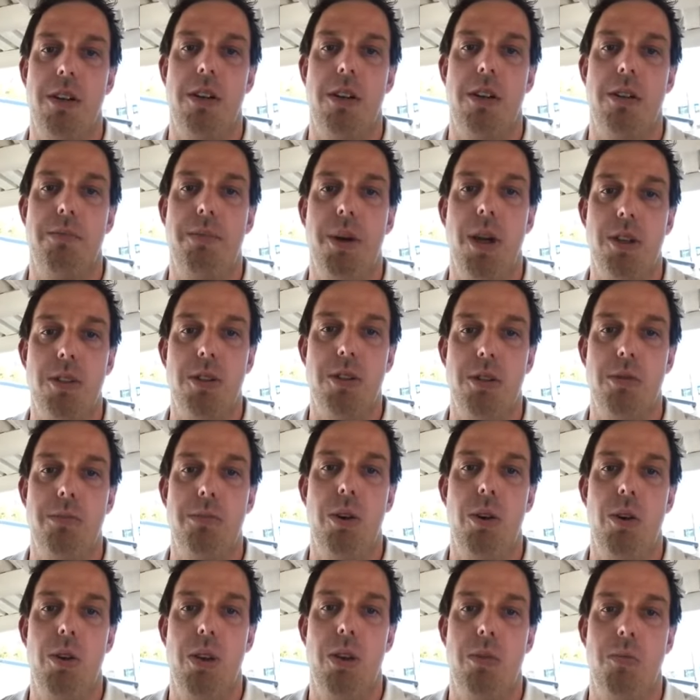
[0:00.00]
a Bosu
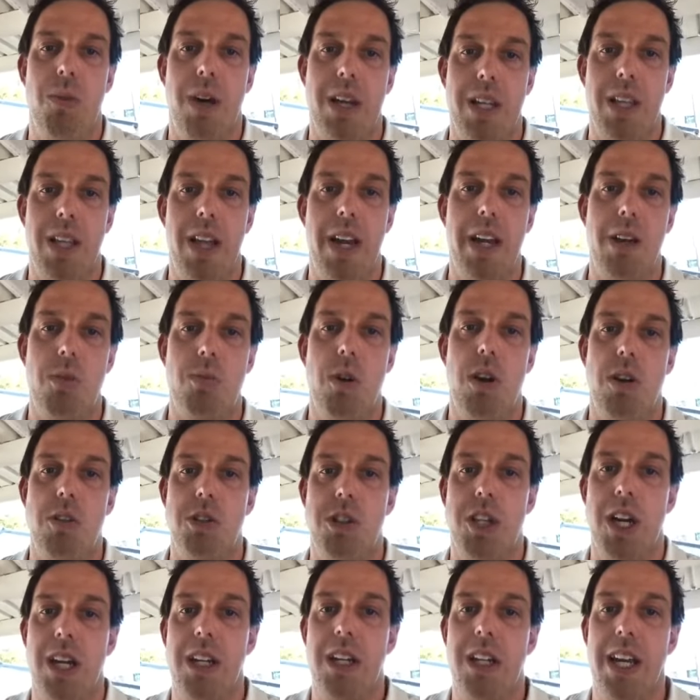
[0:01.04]
ball on one leg while
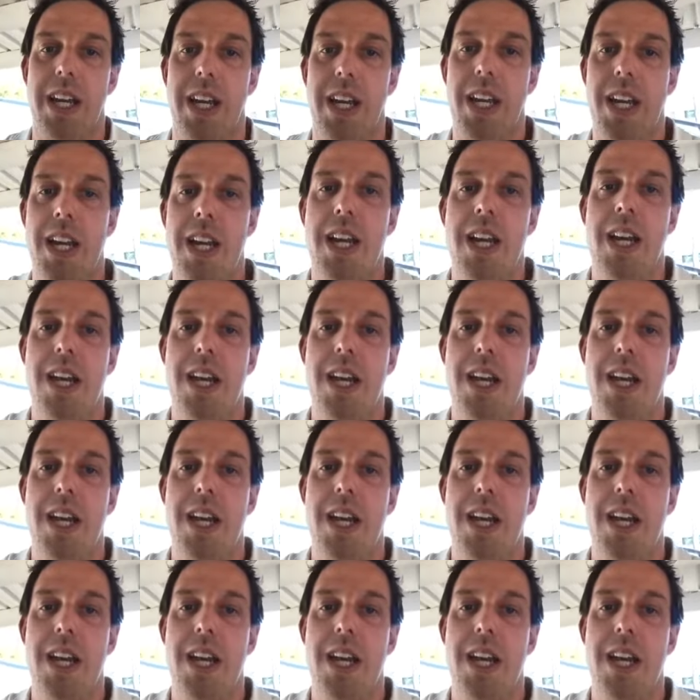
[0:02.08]
juggling.